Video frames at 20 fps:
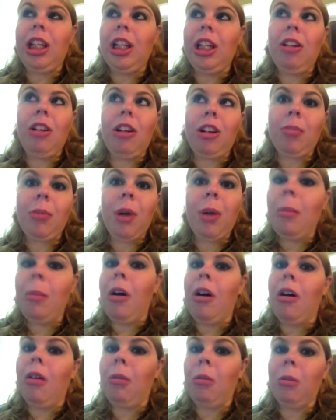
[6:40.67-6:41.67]
talked to my
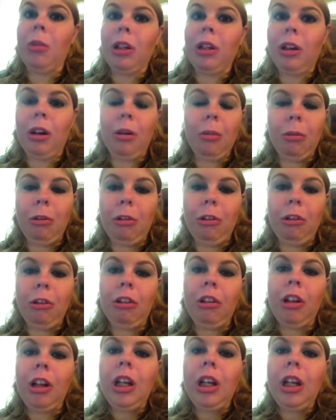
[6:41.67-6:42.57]
mom and my grandma.